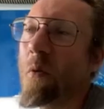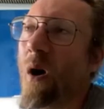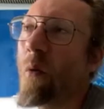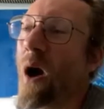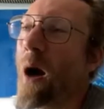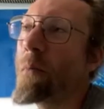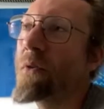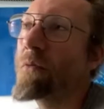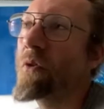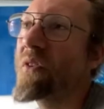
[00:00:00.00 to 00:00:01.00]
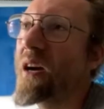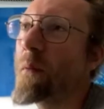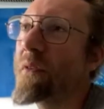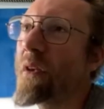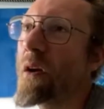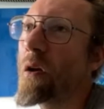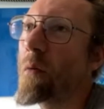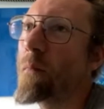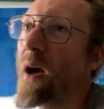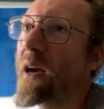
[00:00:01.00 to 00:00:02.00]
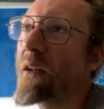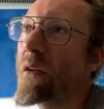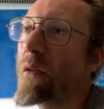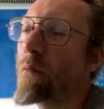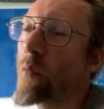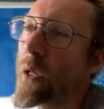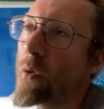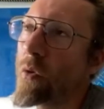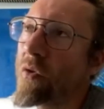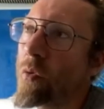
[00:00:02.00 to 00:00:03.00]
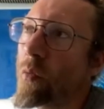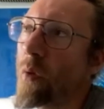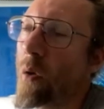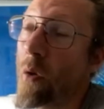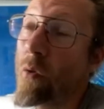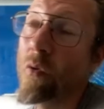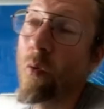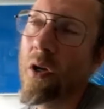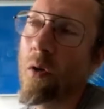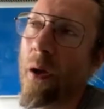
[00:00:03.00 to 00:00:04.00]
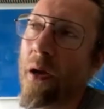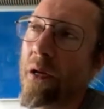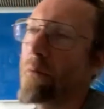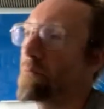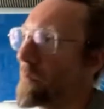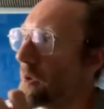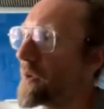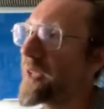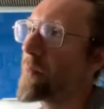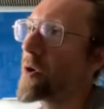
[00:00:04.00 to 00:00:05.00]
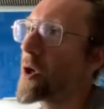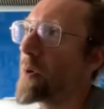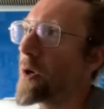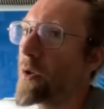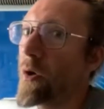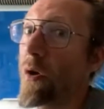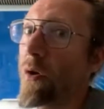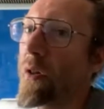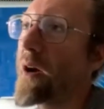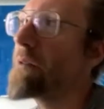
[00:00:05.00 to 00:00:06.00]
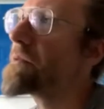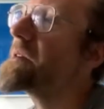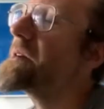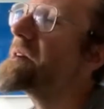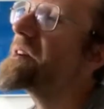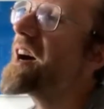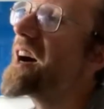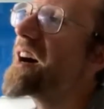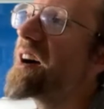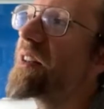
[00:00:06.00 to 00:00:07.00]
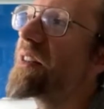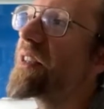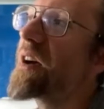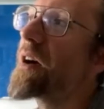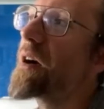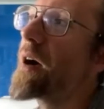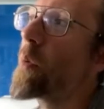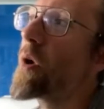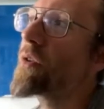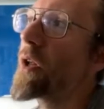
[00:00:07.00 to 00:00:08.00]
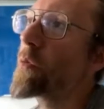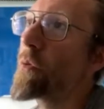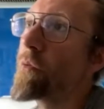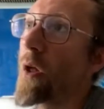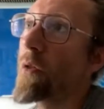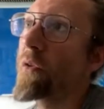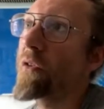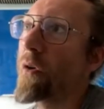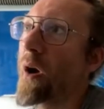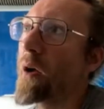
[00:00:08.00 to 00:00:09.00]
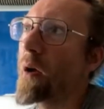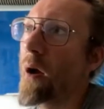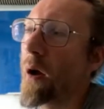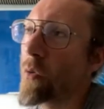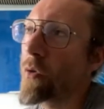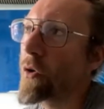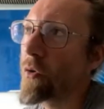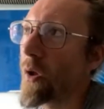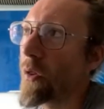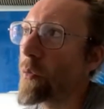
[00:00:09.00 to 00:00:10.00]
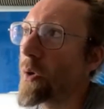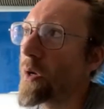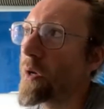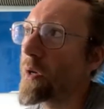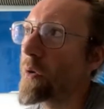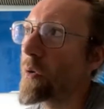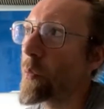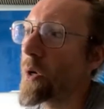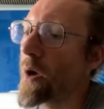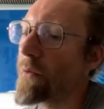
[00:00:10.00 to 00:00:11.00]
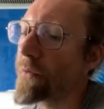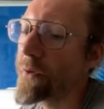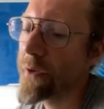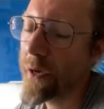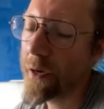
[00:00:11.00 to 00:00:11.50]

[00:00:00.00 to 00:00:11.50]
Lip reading: me, what happened a few times back when I used to work at a bank a long time ago. My God, in another life, and I worked a lot with London, so I would go to London really, really often.